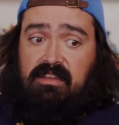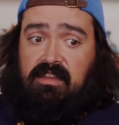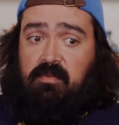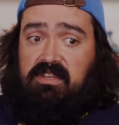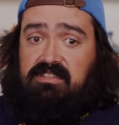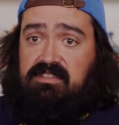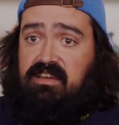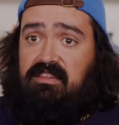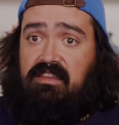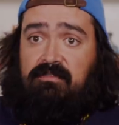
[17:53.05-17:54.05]
and we
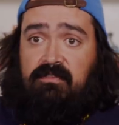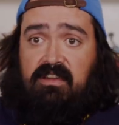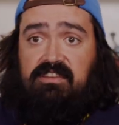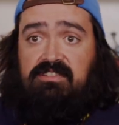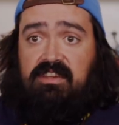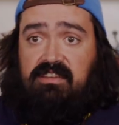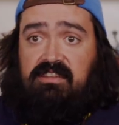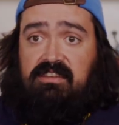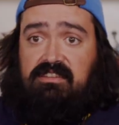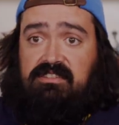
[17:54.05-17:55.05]
design that for
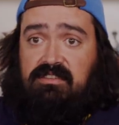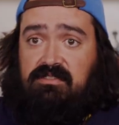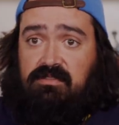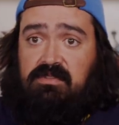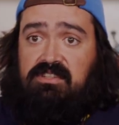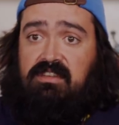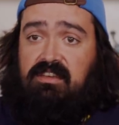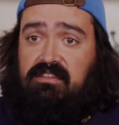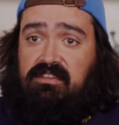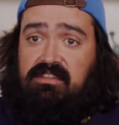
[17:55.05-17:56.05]
HIDs and switching
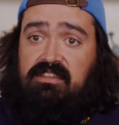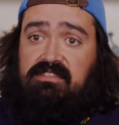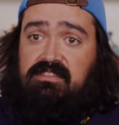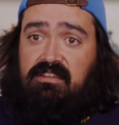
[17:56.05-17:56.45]
to LEDs,